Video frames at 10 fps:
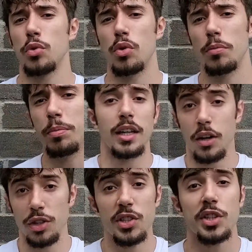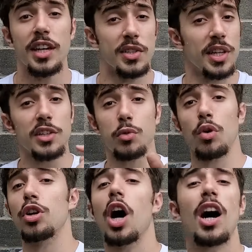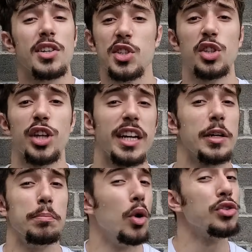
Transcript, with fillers: tool? Now, in this case, that's where an oscillating